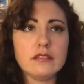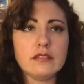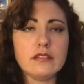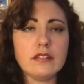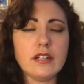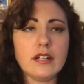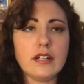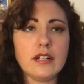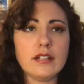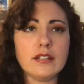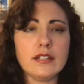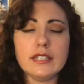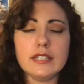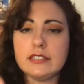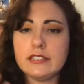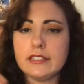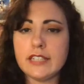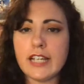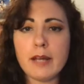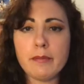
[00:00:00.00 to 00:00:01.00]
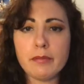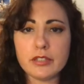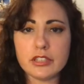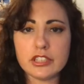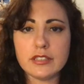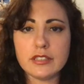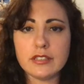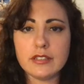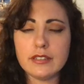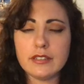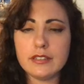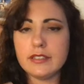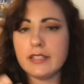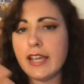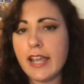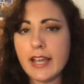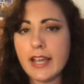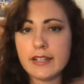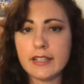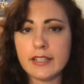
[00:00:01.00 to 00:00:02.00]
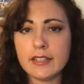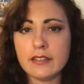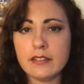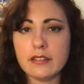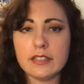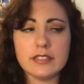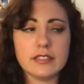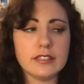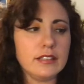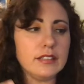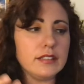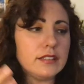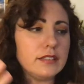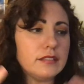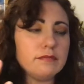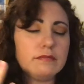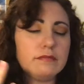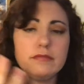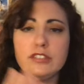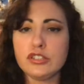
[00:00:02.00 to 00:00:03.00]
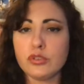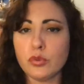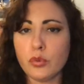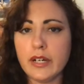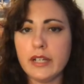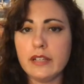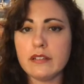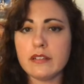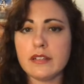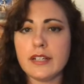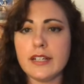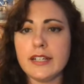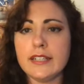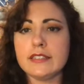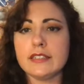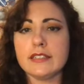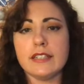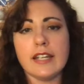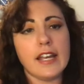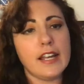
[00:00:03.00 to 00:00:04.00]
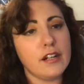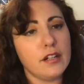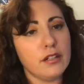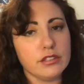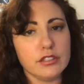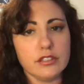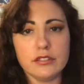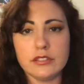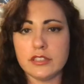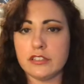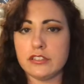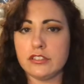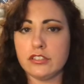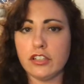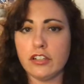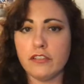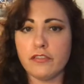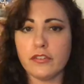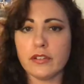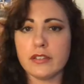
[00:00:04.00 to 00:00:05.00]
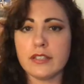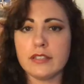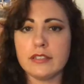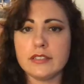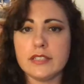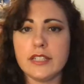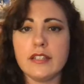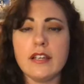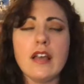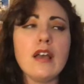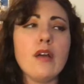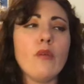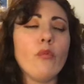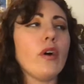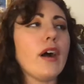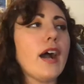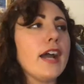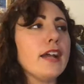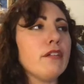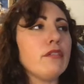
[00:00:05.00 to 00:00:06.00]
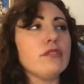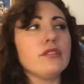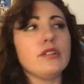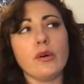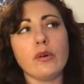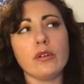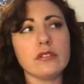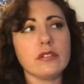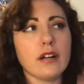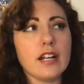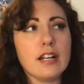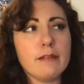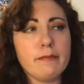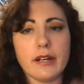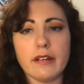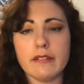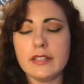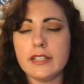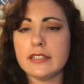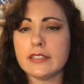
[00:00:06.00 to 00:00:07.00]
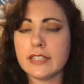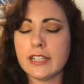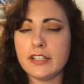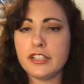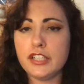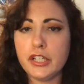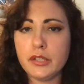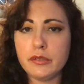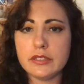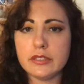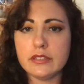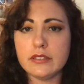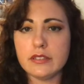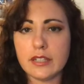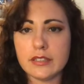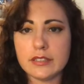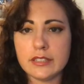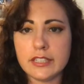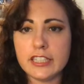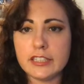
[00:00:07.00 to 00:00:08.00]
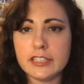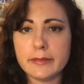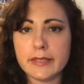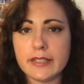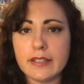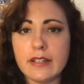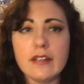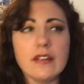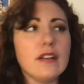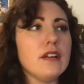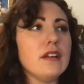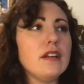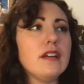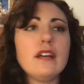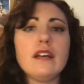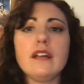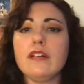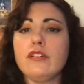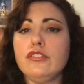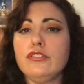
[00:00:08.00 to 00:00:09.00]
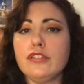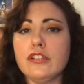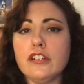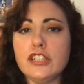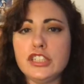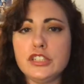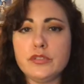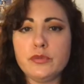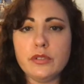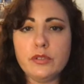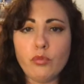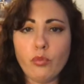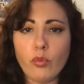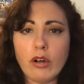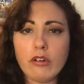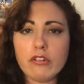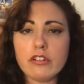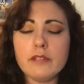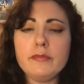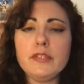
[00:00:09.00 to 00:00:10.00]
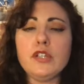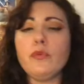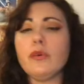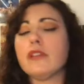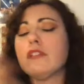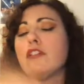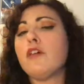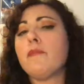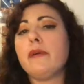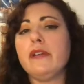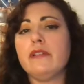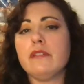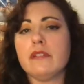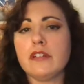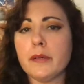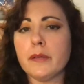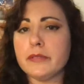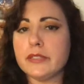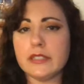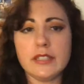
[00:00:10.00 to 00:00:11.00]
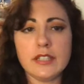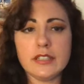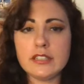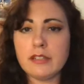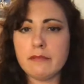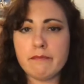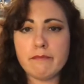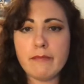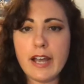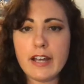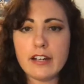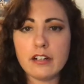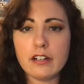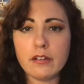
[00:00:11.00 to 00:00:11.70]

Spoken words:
established canon, the storylines, characters, and so forth, and say, well, I don't know a lot about this. Can you teach me? Nerds would welcome you with open arms. It doesn't matter